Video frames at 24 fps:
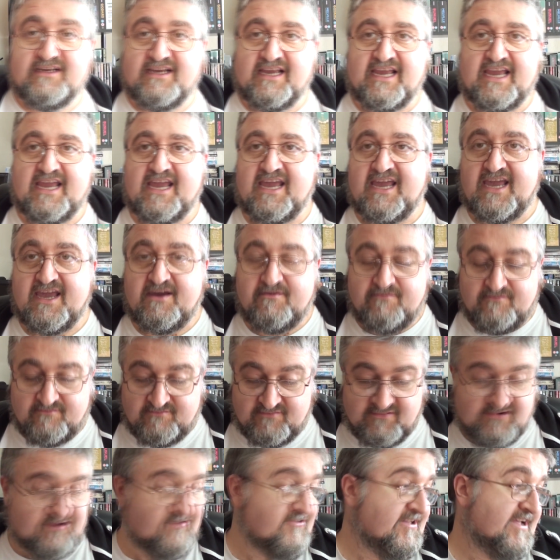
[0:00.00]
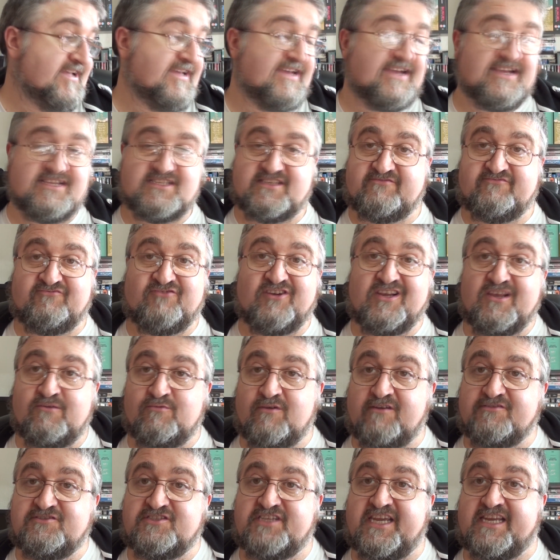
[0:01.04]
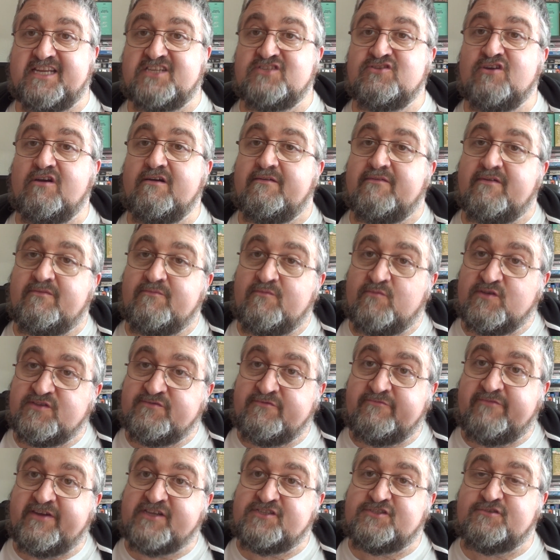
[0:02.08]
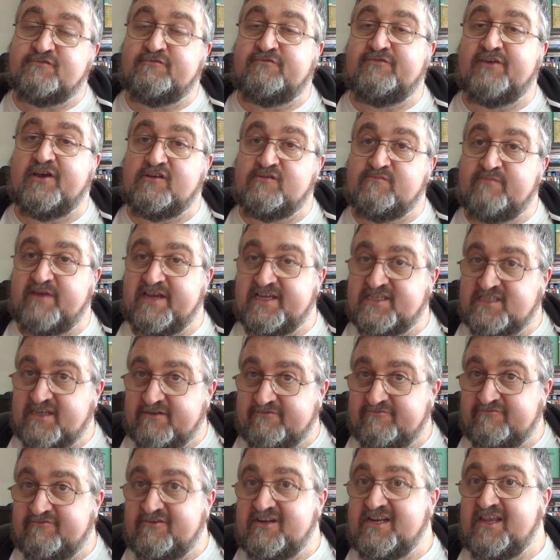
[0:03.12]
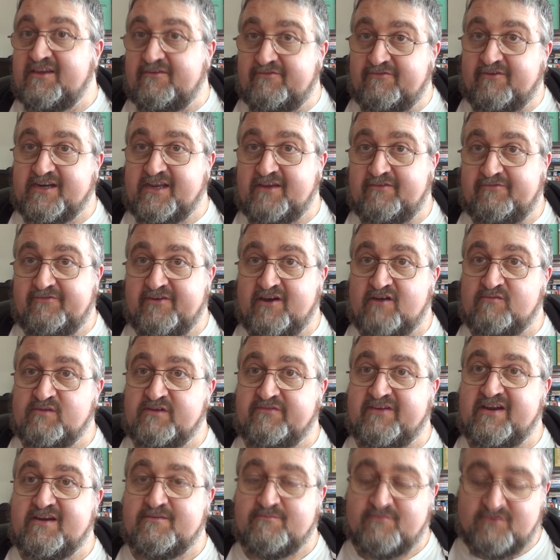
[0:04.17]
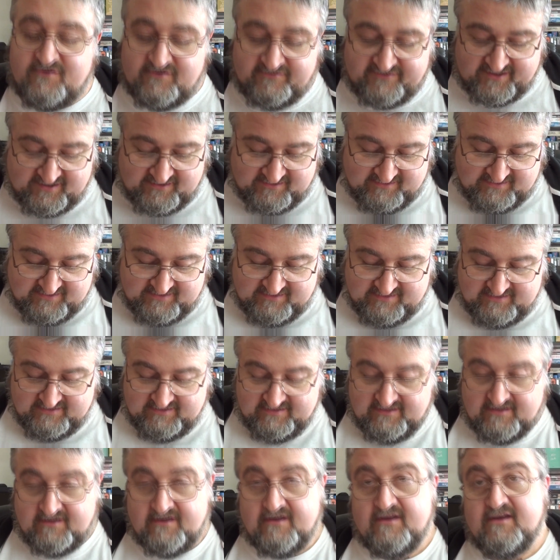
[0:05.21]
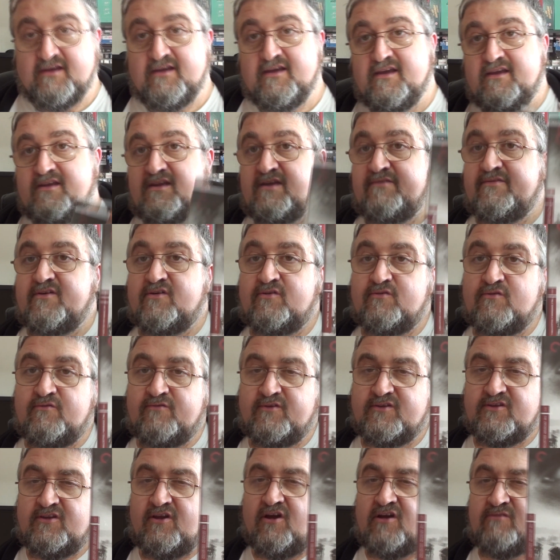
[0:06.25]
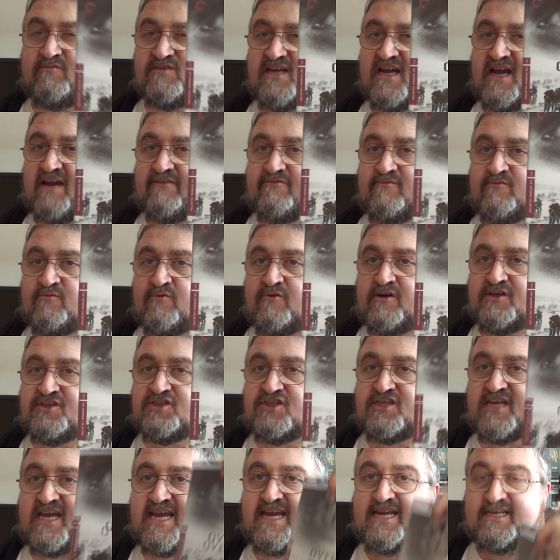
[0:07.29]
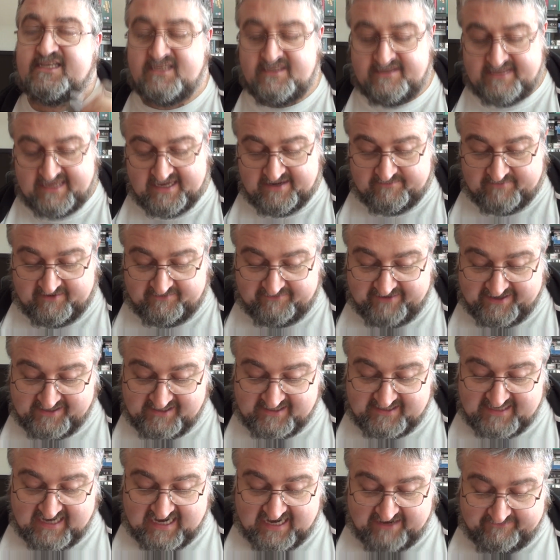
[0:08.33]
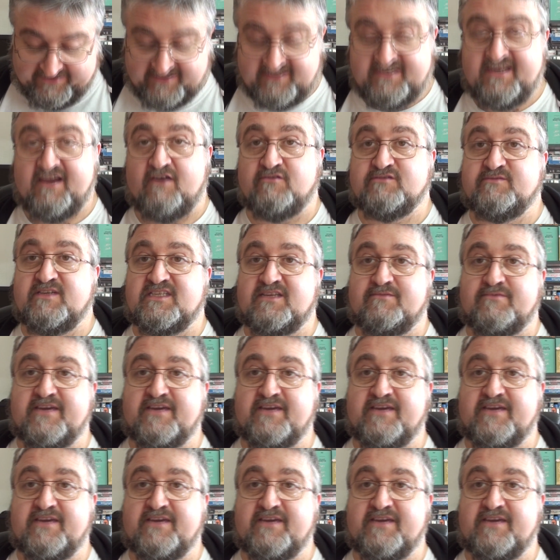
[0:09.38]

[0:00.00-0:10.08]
It's really worth seeing. It's not the most visual film, but it's a really funny film and very moving. You've got Overlord, which I haven't watched yet, that my friend Gavin tells me is